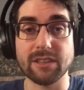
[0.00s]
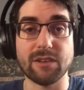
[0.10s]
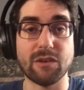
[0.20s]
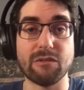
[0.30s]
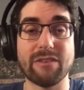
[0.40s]

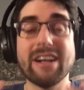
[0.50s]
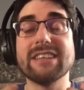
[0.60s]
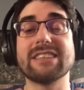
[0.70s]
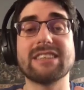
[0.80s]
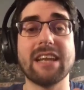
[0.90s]
of
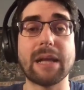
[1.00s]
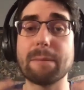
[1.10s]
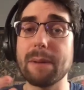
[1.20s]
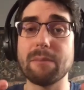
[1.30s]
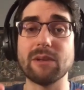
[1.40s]
us, like
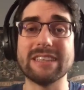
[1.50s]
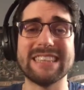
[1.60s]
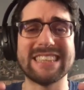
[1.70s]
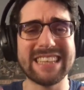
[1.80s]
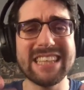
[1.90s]
people that
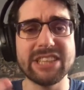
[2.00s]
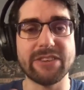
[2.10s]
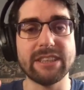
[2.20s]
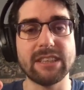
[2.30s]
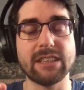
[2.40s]
it's
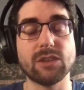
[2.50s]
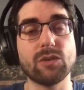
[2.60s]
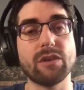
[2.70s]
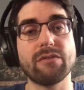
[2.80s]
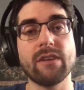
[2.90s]
interested in
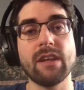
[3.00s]
Swift,